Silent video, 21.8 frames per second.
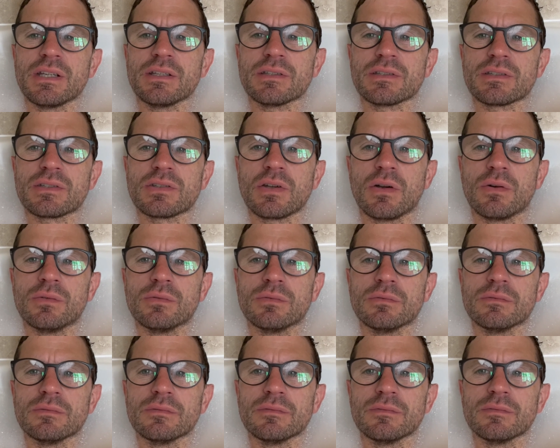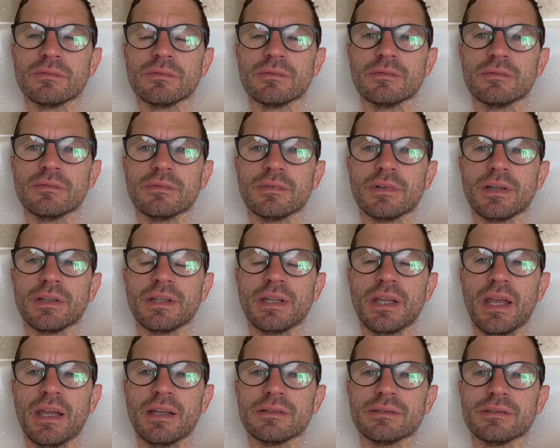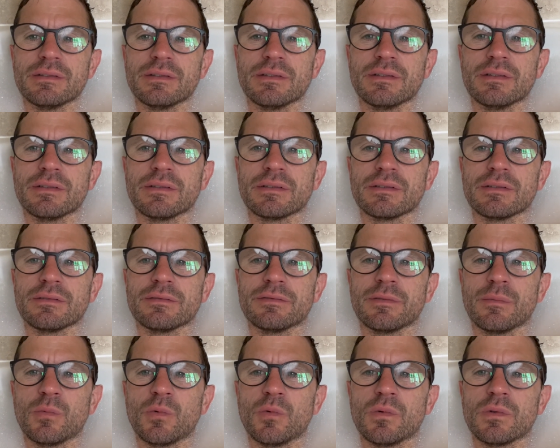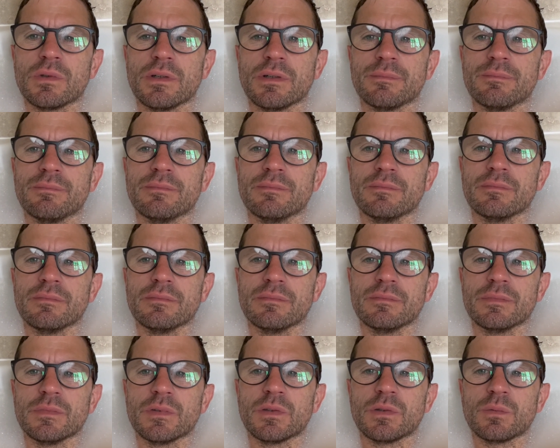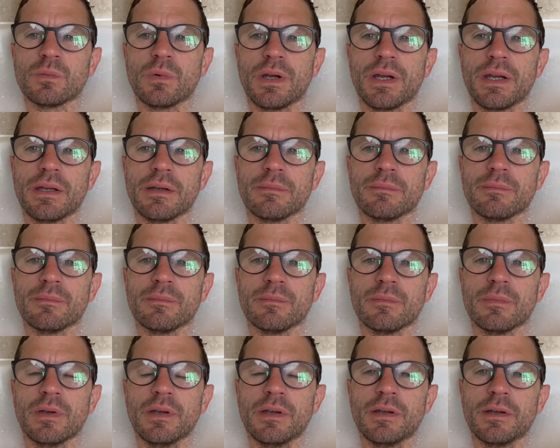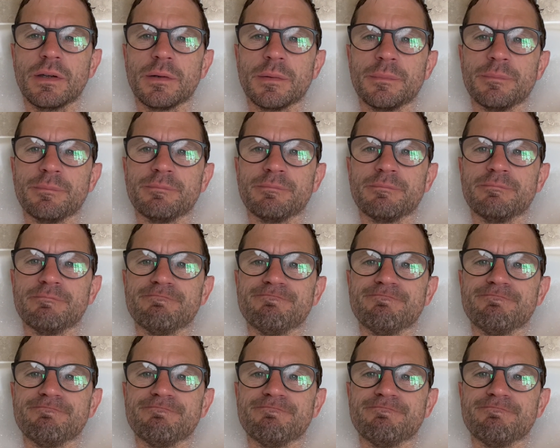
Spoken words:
salt at the end from all the sweat. So